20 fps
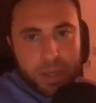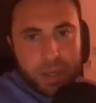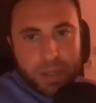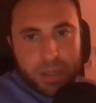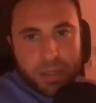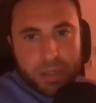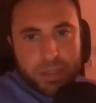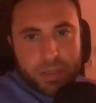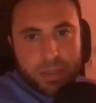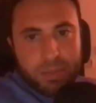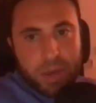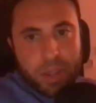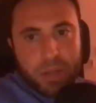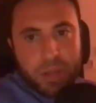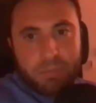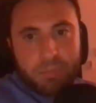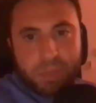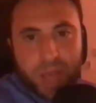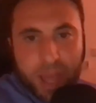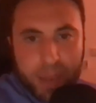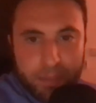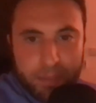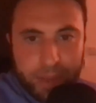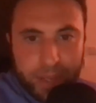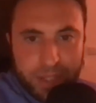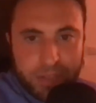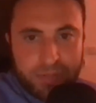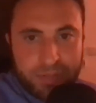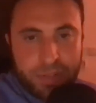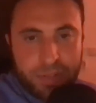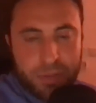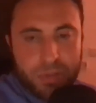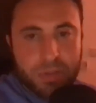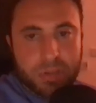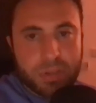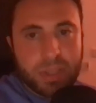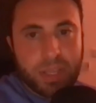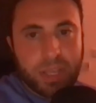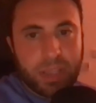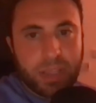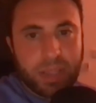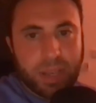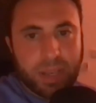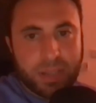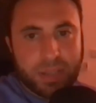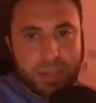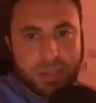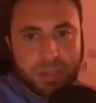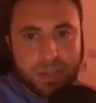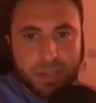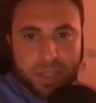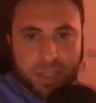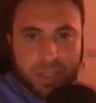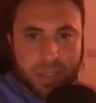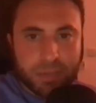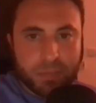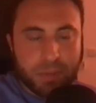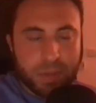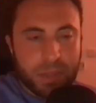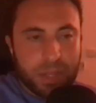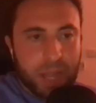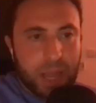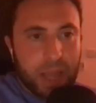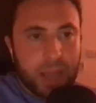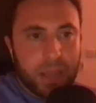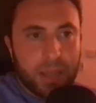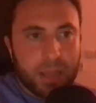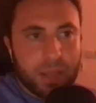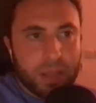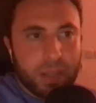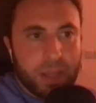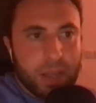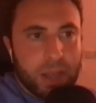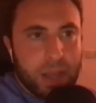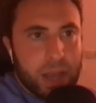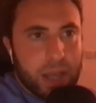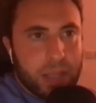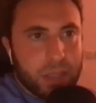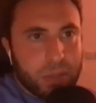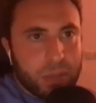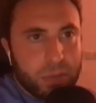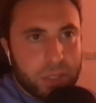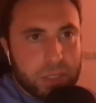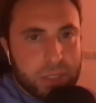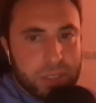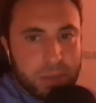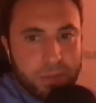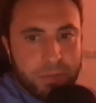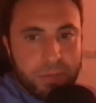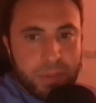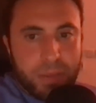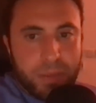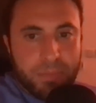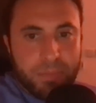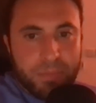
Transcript: some other plant-based foods like nuts and seeds, but not I do eat some of them.